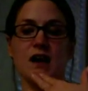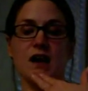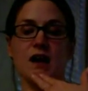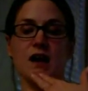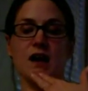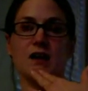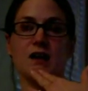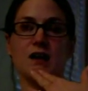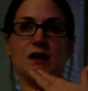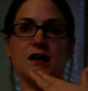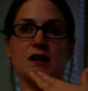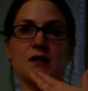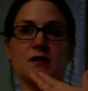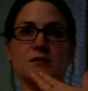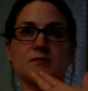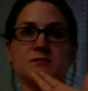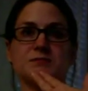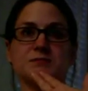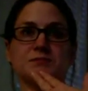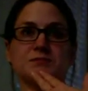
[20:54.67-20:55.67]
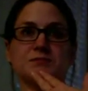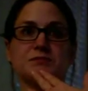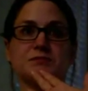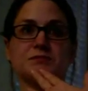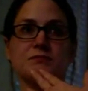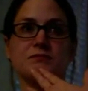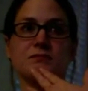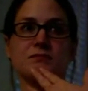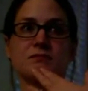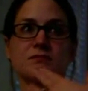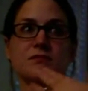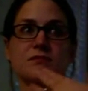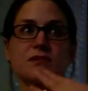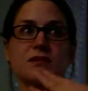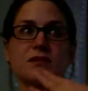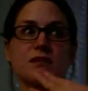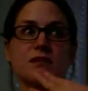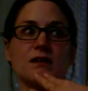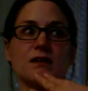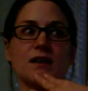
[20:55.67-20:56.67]
I
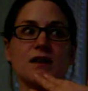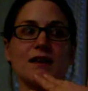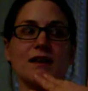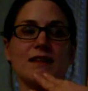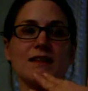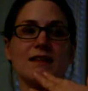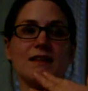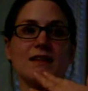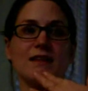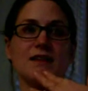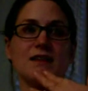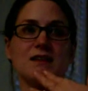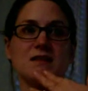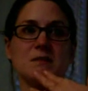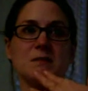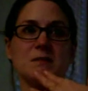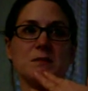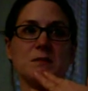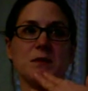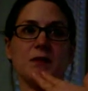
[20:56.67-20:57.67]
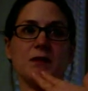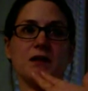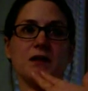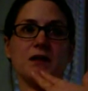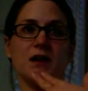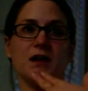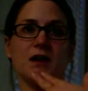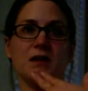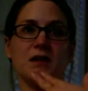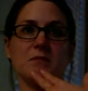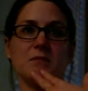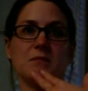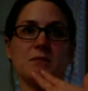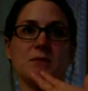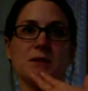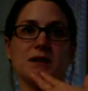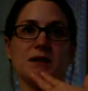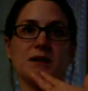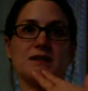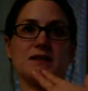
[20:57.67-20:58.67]
think that's probably all the
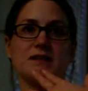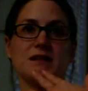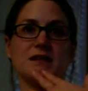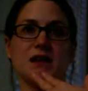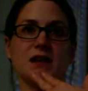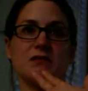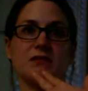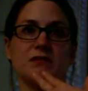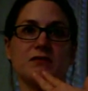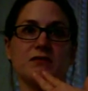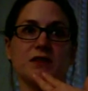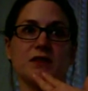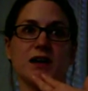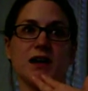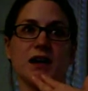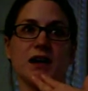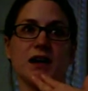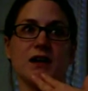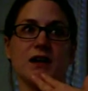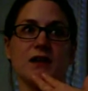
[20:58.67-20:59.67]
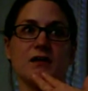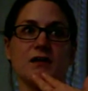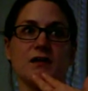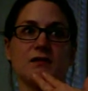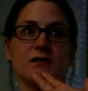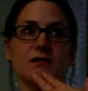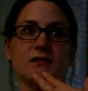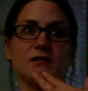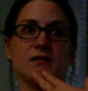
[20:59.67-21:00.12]
big stuff for now.